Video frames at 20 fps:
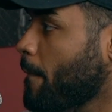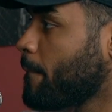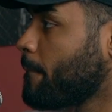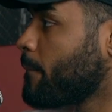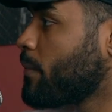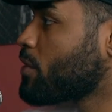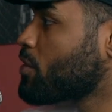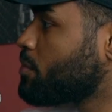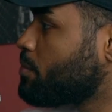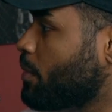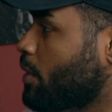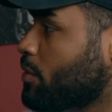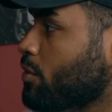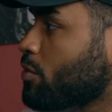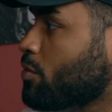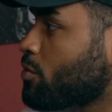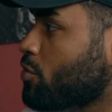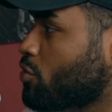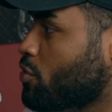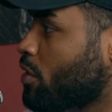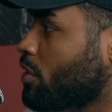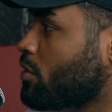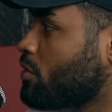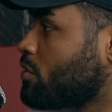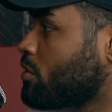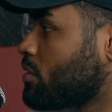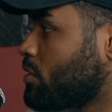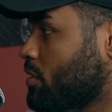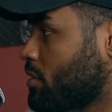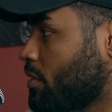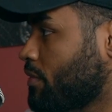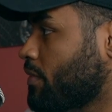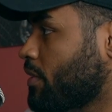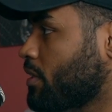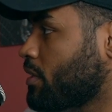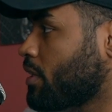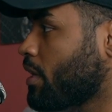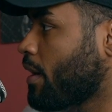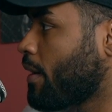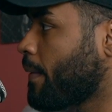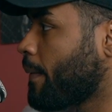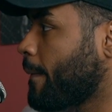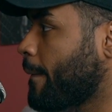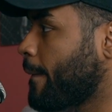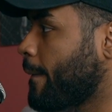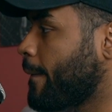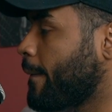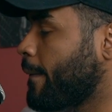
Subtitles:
much about those struggles and stuff like that.